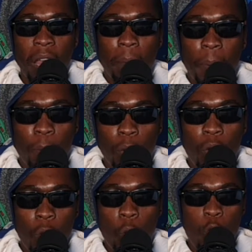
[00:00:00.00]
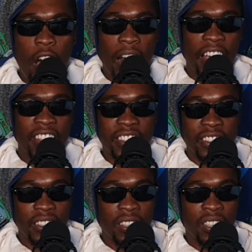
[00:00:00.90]
black people were like
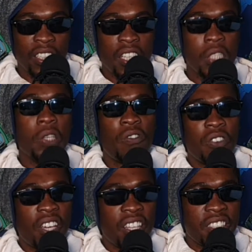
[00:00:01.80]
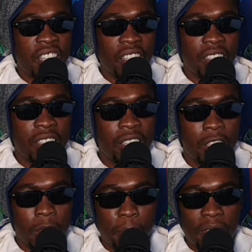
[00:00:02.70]
this? If you can check
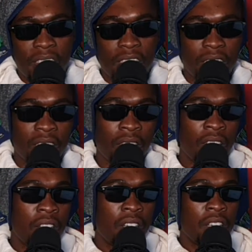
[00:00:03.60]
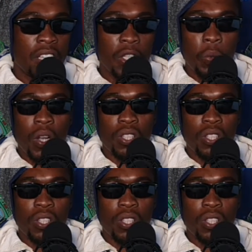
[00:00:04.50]
Deep City, it